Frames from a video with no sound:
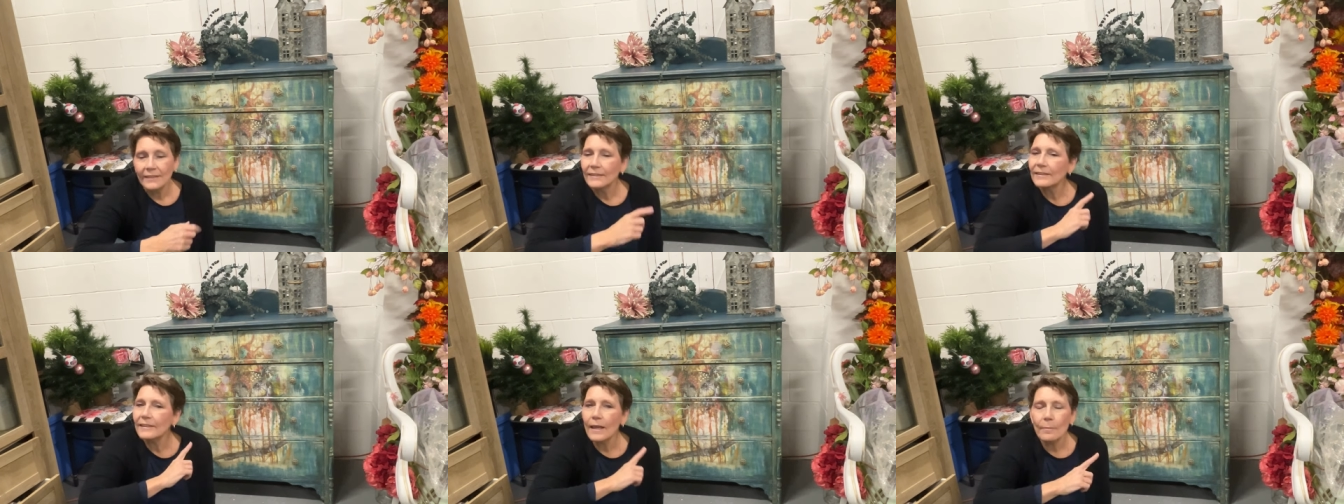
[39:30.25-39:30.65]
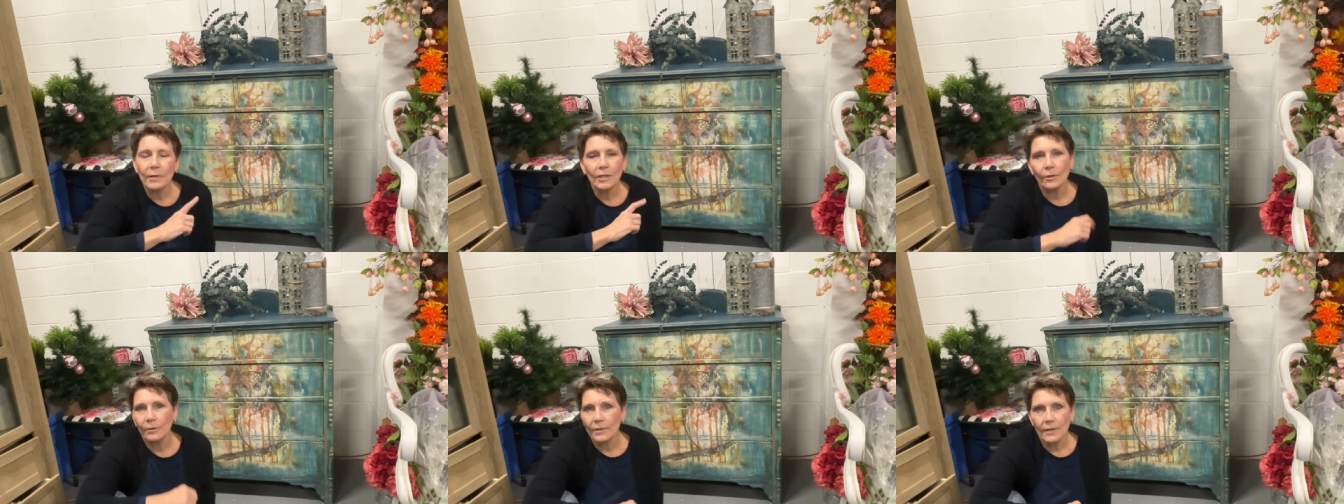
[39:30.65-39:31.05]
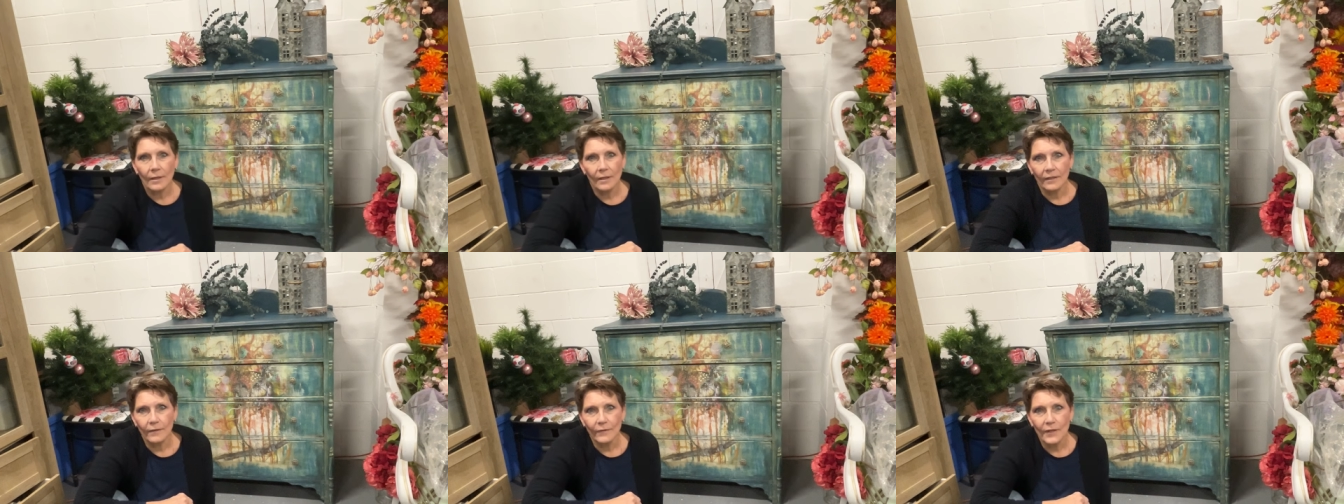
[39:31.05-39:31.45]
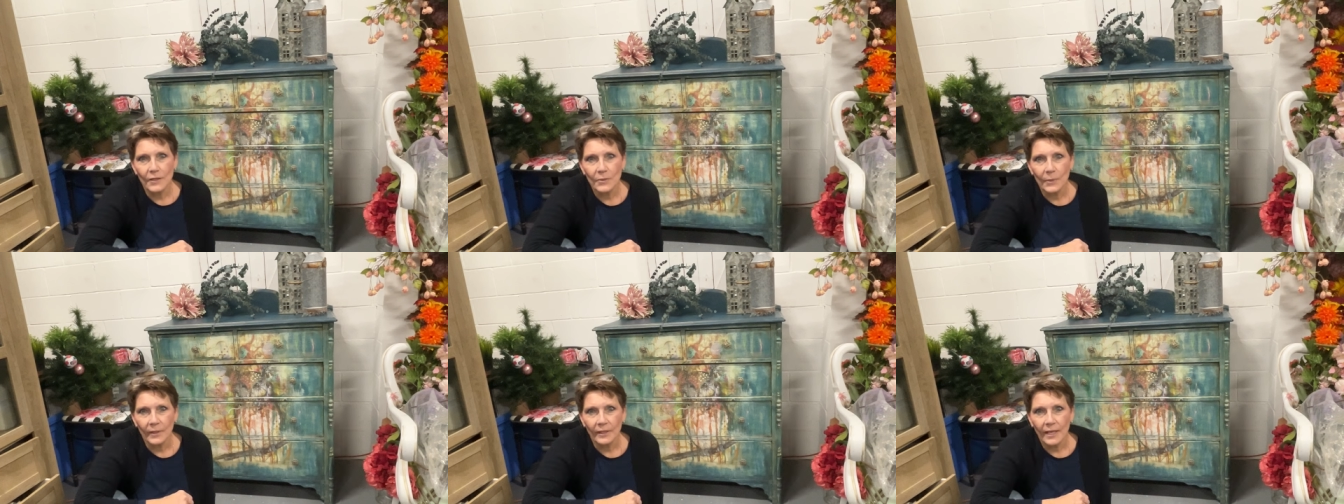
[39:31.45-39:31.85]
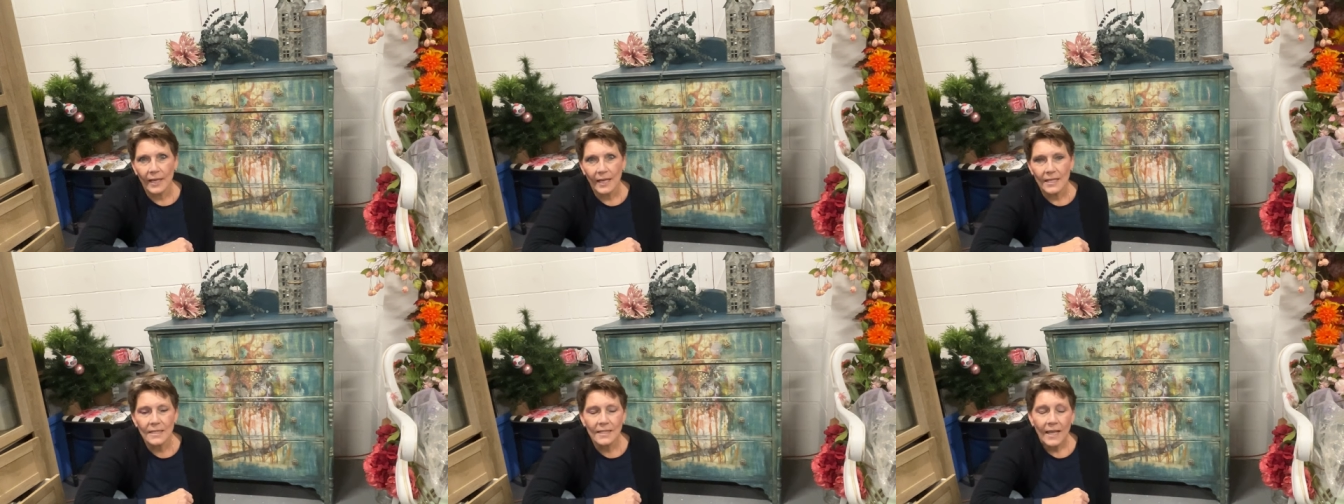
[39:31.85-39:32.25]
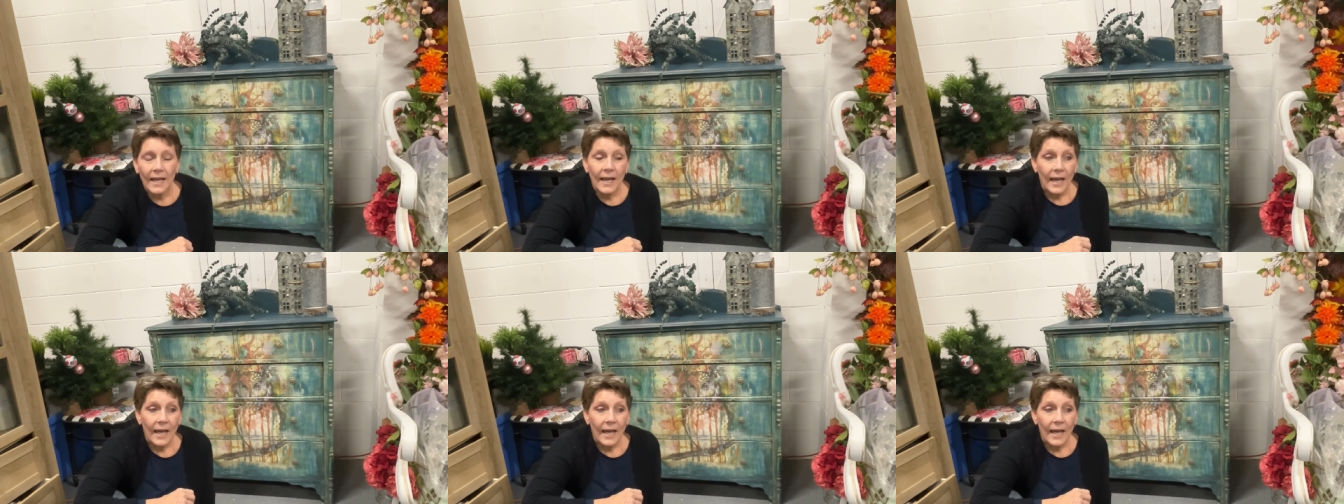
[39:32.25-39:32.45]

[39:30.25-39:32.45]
Let me know what you think of this one, guys.